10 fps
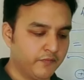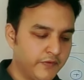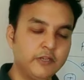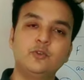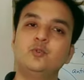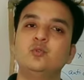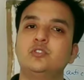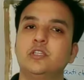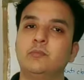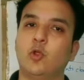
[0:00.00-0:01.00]
We'll do
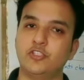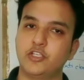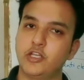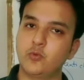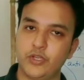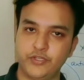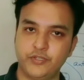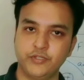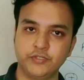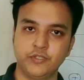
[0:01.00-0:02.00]
some logical
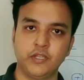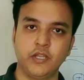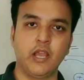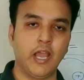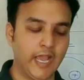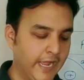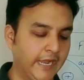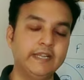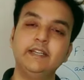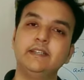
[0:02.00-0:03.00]
questions
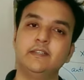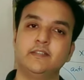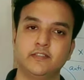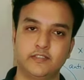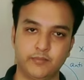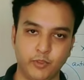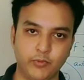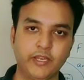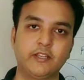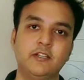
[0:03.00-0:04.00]
and some
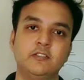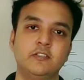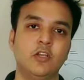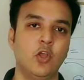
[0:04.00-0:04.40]
numericals